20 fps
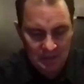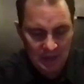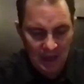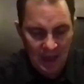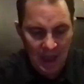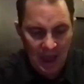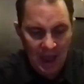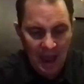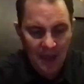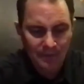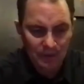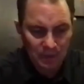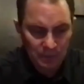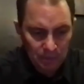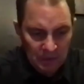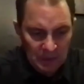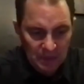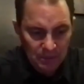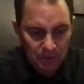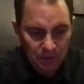having
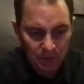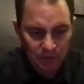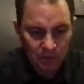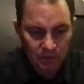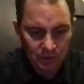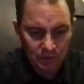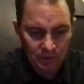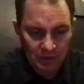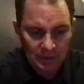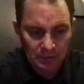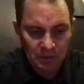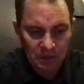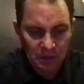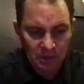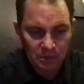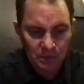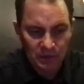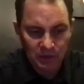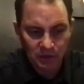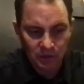people like Peter
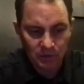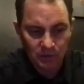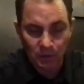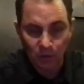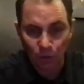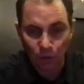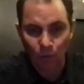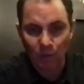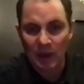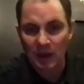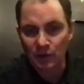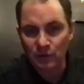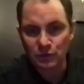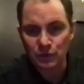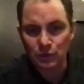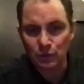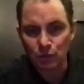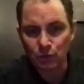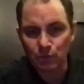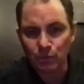MacGillivray around
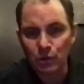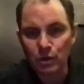you who